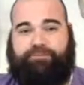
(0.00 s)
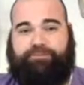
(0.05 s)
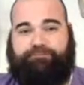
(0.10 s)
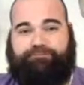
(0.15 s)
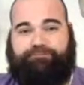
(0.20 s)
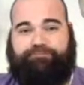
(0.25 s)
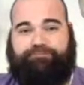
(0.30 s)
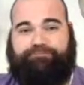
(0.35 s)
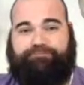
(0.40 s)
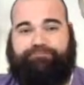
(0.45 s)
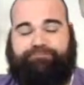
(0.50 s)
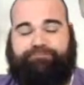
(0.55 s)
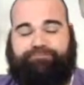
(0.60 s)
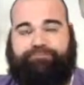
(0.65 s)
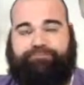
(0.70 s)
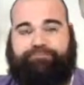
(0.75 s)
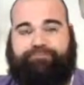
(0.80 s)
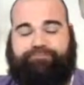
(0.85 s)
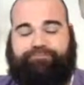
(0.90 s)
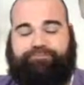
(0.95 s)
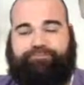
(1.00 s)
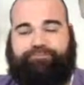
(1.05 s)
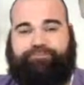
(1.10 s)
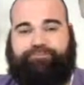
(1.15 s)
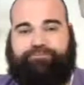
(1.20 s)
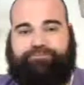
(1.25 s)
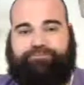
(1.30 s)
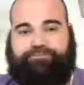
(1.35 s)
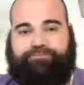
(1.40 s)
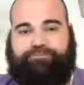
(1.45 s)

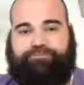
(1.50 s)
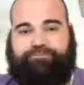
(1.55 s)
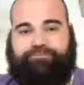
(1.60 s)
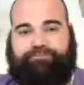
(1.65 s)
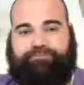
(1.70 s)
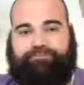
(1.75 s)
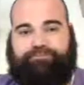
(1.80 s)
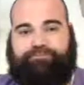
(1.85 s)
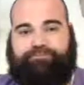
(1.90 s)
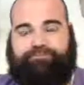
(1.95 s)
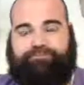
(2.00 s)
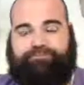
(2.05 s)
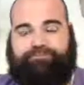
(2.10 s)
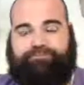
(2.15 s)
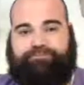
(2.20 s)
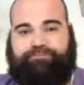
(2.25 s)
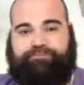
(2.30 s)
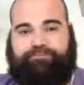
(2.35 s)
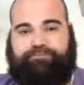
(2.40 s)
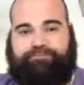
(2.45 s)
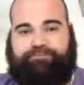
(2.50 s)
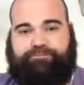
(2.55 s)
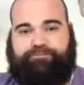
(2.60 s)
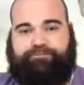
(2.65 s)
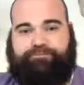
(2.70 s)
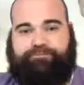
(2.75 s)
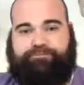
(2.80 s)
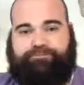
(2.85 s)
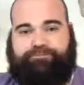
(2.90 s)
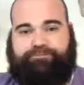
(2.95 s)

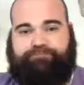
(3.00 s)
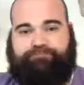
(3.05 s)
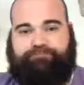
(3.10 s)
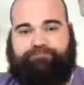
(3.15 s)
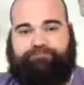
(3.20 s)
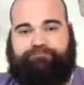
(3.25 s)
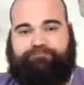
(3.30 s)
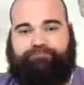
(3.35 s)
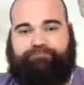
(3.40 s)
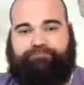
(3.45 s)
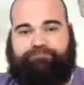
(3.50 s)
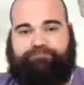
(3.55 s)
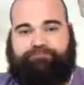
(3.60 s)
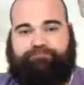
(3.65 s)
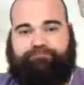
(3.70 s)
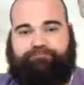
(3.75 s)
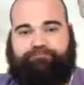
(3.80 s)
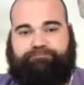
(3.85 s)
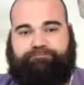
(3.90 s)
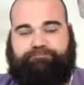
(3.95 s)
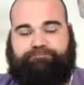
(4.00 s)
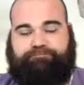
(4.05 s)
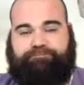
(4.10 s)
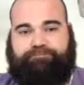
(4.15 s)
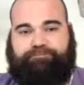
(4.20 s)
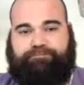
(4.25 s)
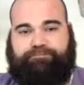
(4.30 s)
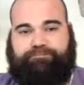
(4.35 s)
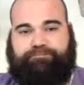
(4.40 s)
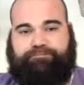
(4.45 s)

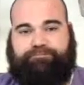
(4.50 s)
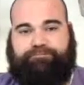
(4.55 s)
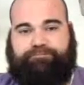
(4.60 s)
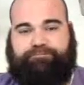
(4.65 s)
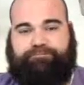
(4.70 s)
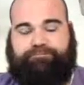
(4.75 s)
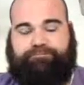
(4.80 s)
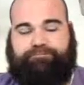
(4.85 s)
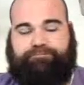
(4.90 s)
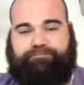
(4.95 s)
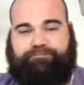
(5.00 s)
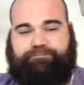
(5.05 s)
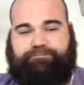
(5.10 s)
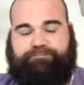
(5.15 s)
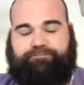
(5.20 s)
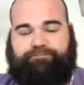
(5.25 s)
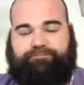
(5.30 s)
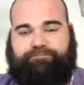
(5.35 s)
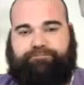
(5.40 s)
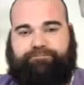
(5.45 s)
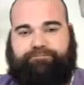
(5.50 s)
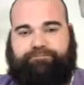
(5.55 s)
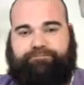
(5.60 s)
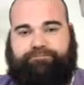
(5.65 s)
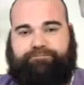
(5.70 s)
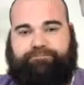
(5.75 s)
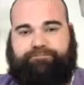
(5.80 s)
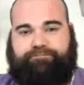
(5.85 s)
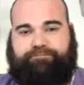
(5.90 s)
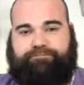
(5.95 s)

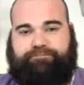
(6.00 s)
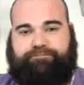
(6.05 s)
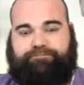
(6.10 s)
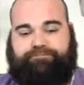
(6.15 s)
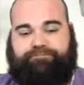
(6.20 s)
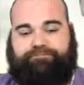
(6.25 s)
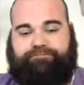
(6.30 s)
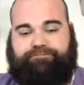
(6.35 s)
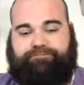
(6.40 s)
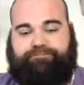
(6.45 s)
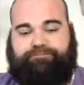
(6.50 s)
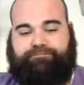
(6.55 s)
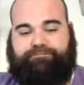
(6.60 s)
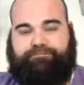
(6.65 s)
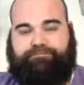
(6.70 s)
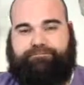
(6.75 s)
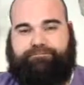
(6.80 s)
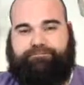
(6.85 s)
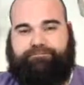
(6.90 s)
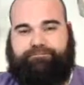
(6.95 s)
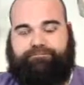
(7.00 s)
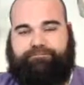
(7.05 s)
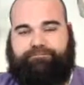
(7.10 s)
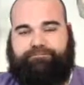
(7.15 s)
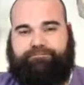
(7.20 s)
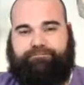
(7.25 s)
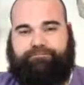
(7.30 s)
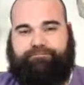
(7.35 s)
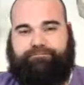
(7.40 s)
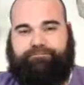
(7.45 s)

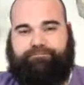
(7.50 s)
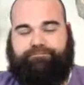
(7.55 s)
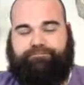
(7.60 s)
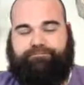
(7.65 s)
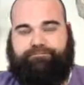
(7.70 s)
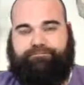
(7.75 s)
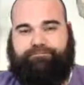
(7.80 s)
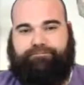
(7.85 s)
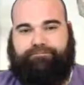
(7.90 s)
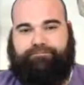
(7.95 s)
The person shown says nothing.